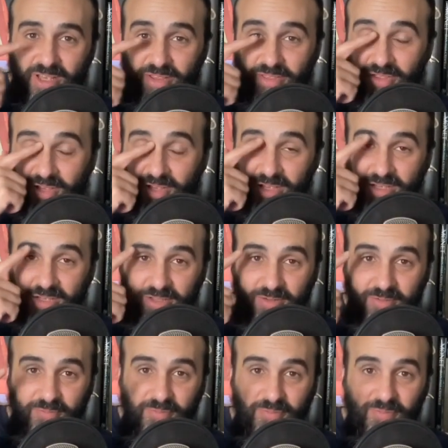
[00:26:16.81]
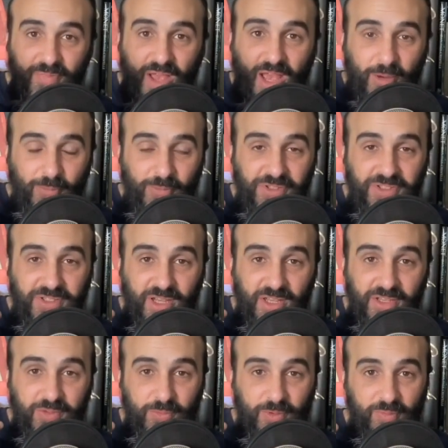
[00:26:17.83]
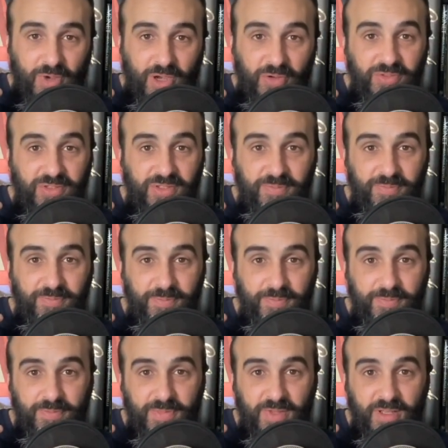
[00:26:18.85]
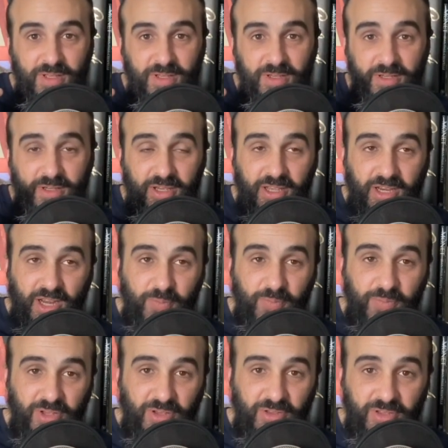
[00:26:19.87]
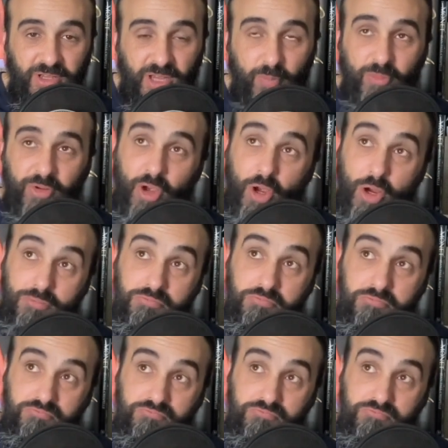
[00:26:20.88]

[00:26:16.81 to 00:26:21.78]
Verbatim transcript: I think I would start to emote and I'd be on the camera going,